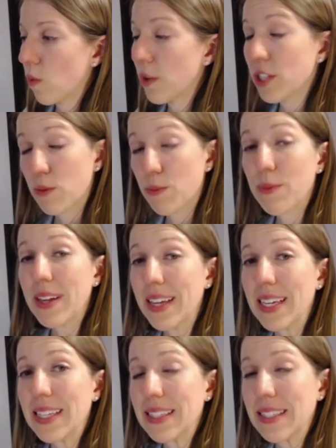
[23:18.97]
which
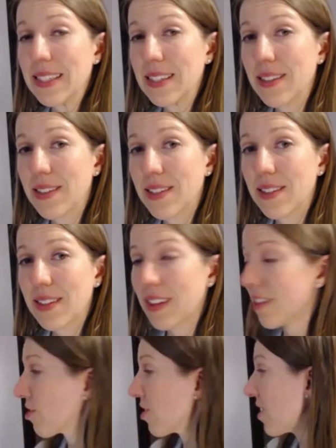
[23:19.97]
means
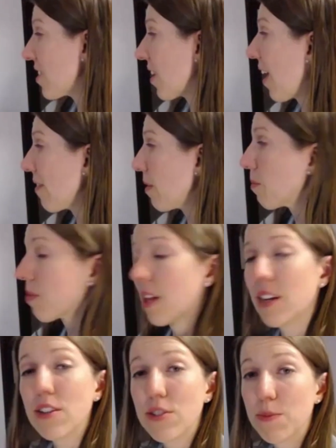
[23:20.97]
that they're still having
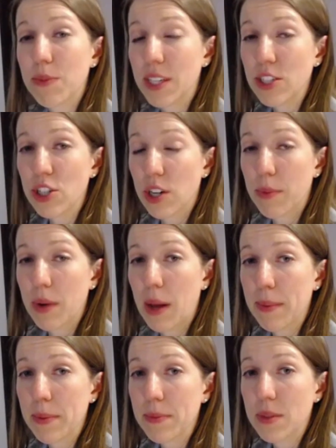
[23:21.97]
blood sugar
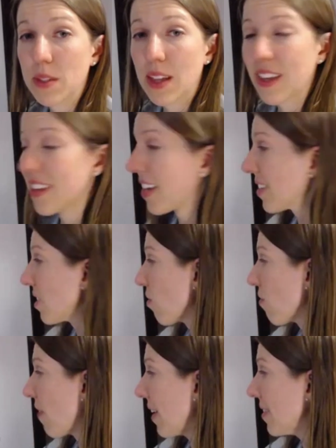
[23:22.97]
problems. That, yes,
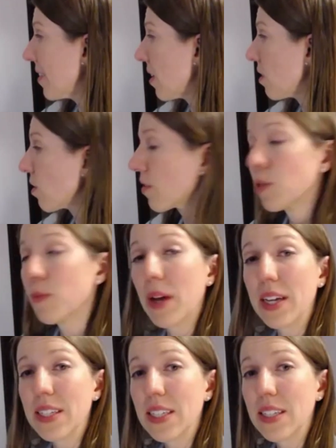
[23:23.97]
their fat cells are
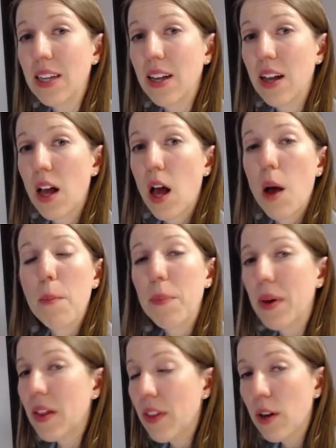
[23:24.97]
responding,
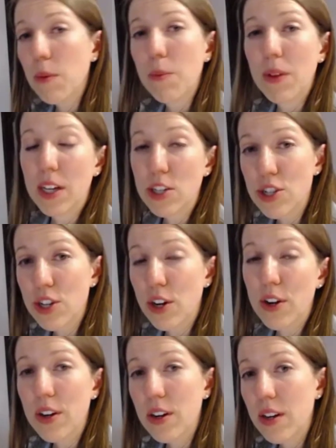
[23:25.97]
but their blood
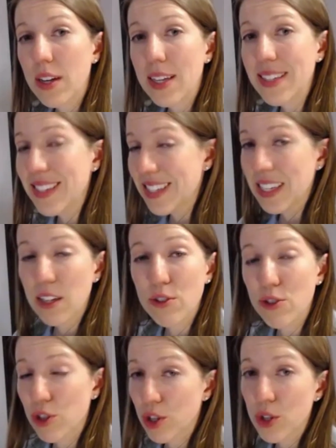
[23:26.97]
sugar is still
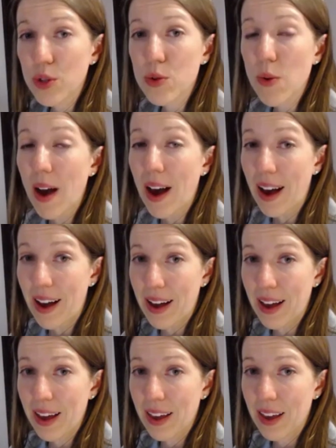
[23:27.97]
too
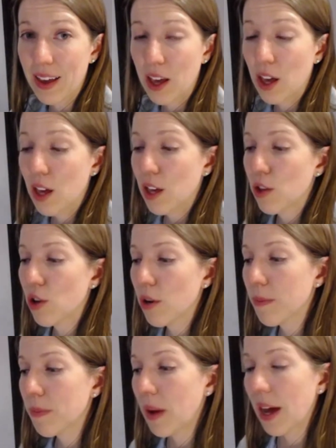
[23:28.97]
high. Your
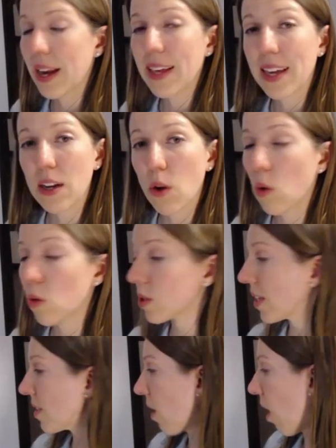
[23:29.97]
body can
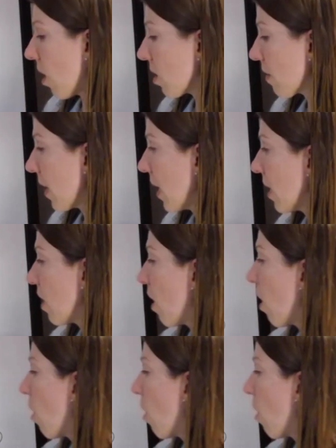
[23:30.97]
only tolerate